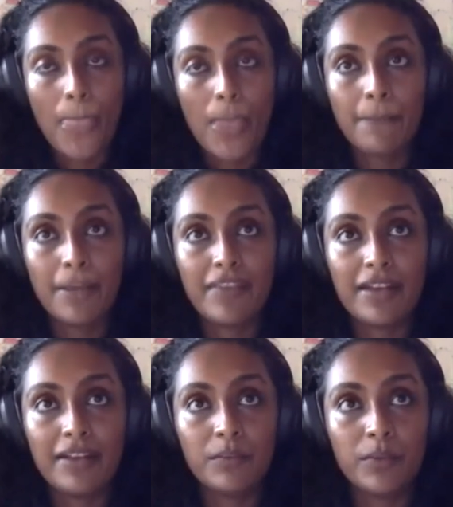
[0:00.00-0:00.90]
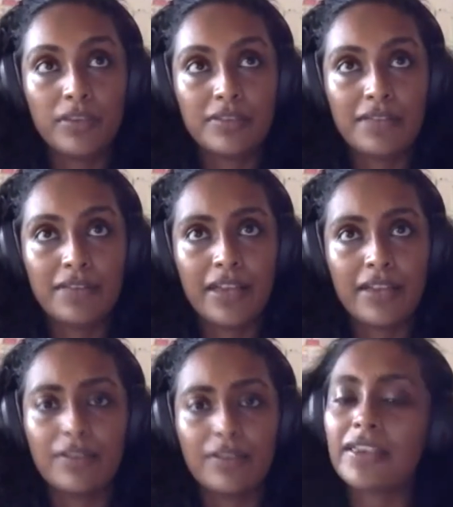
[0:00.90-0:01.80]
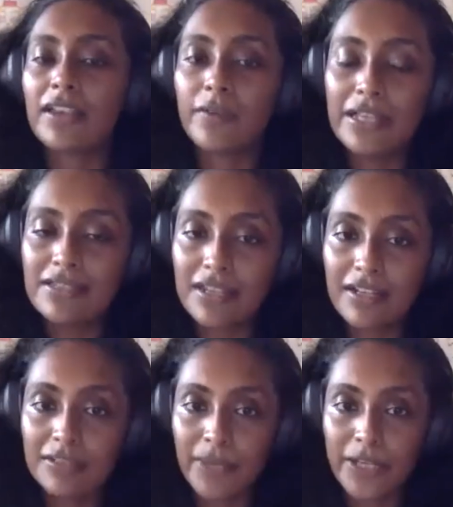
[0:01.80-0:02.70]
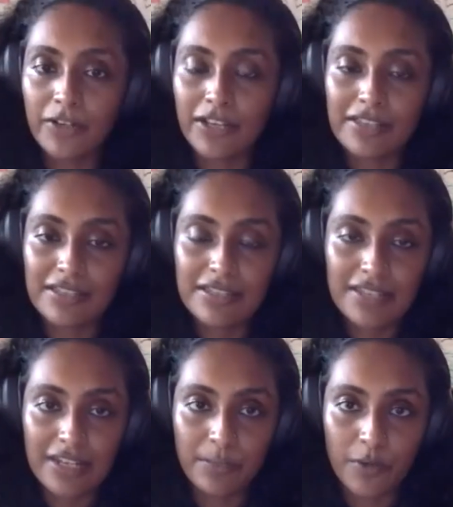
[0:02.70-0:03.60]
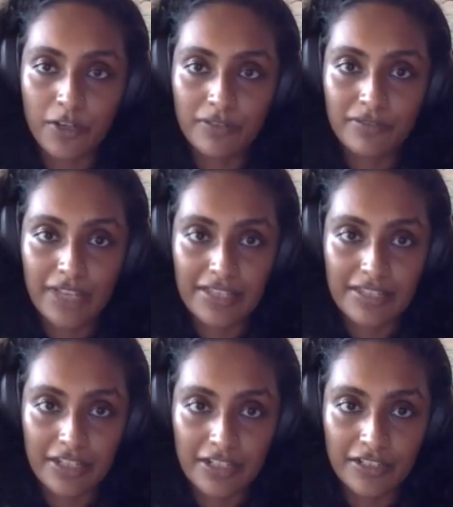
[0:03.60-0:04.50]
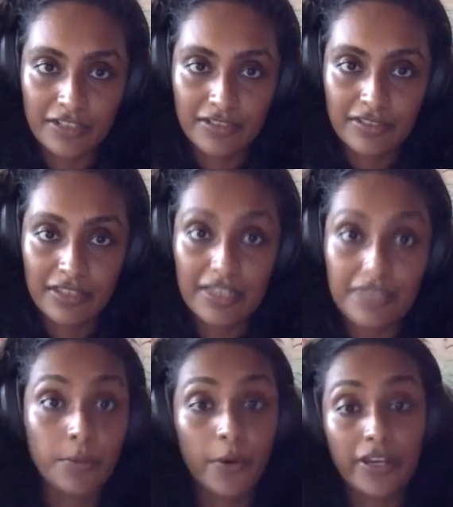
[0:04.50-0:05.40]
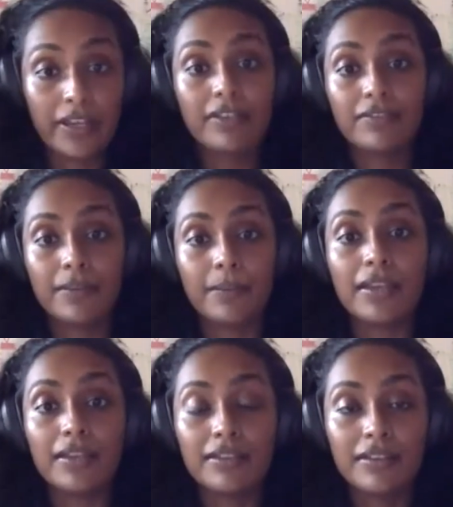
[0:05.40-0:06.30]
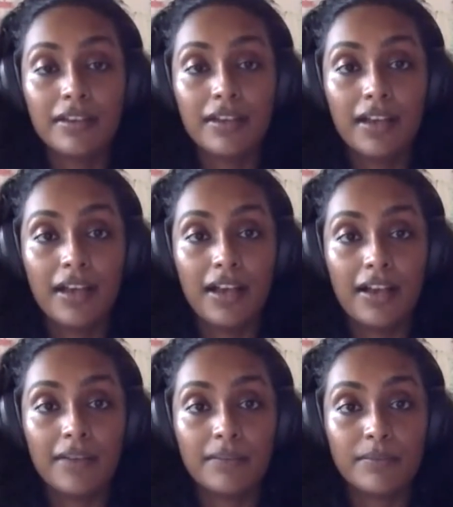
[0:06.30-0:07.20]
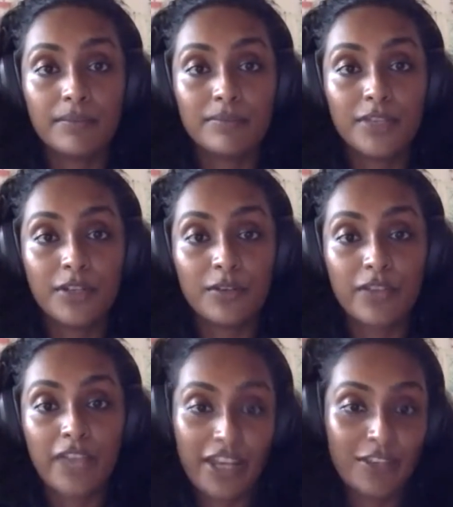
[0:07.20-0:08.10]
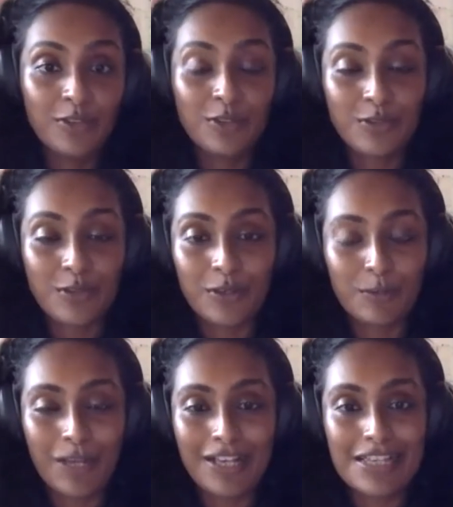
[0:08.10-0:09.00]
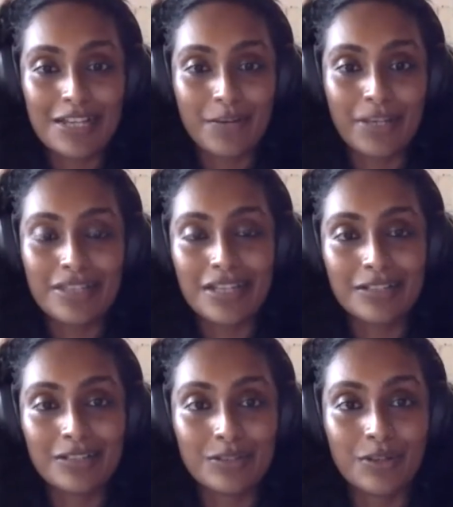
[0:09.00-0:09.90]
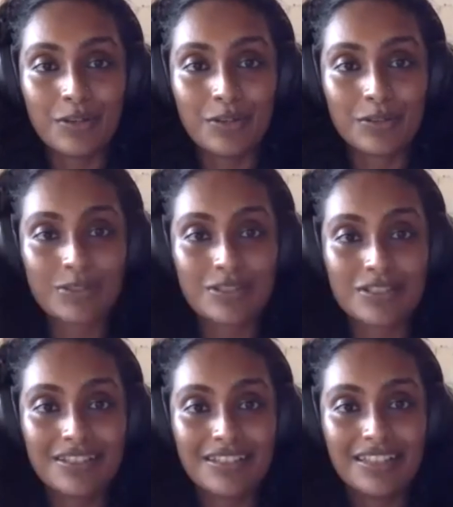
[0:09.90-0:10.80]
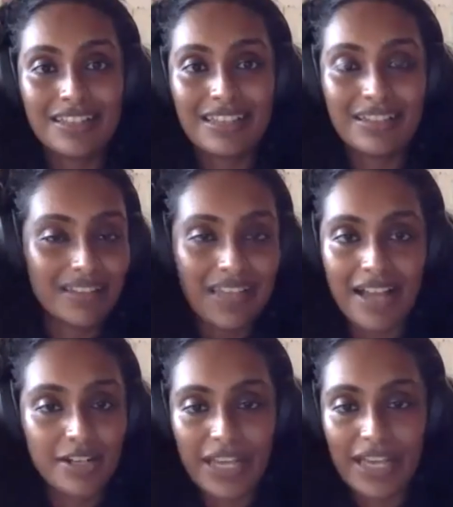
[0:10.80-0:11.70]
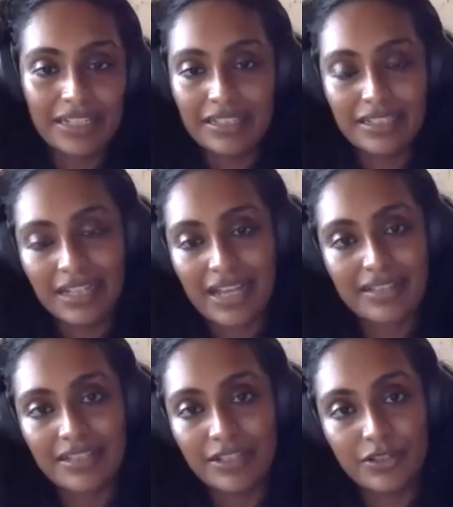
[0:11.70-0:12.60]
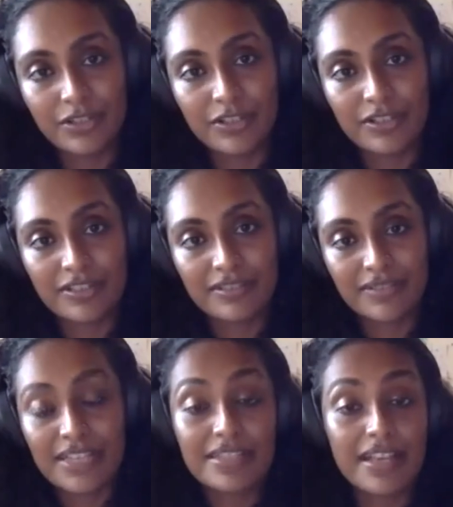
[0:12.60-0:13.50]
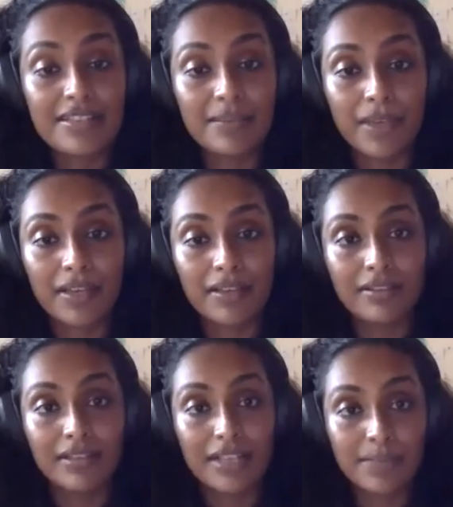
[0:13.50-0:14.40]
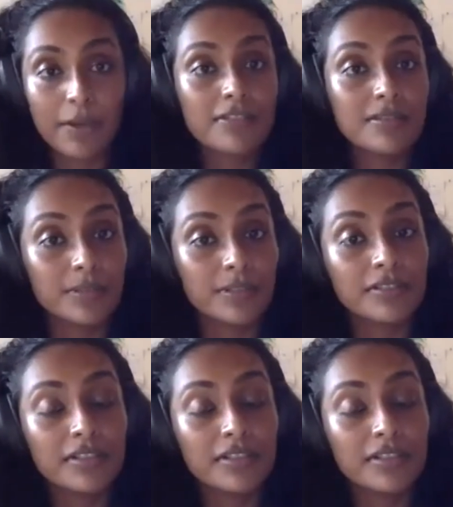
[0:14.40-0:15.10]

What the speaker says: But then with stuff like the fact that Green Circle might not exist anymore next year is worrying for me. You know, can you grow the plants that Green Circle grows under LED lights indoors? Is that something that's possible?